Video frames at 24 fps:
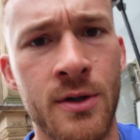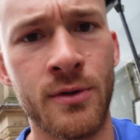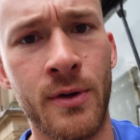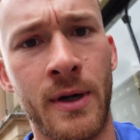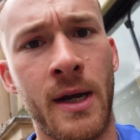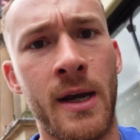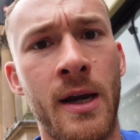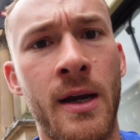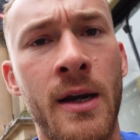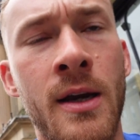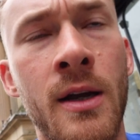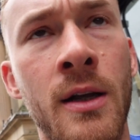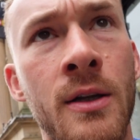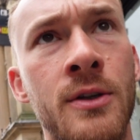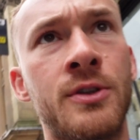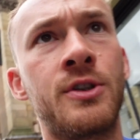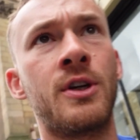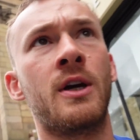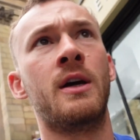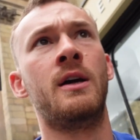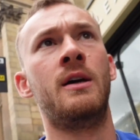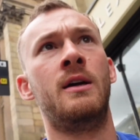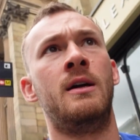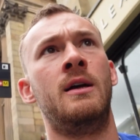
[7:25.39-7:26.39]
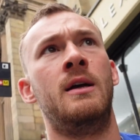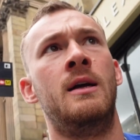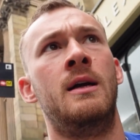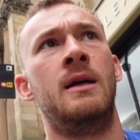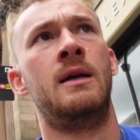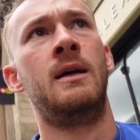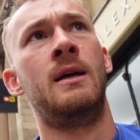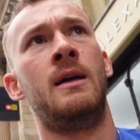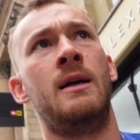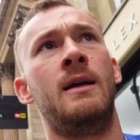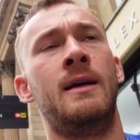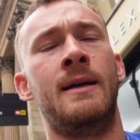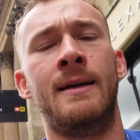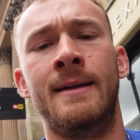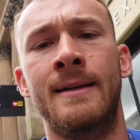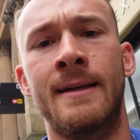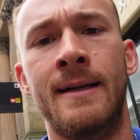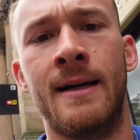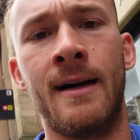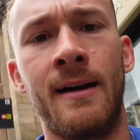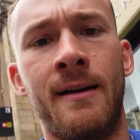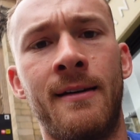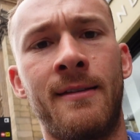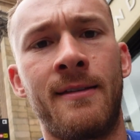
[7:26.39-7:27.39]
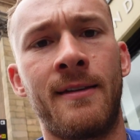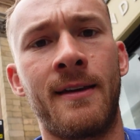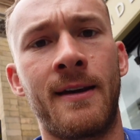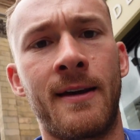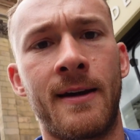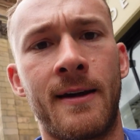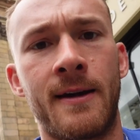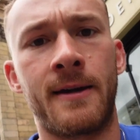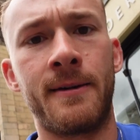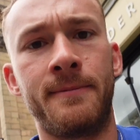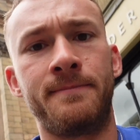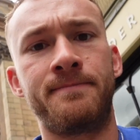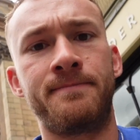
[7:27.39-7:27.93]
drinking culture, I think.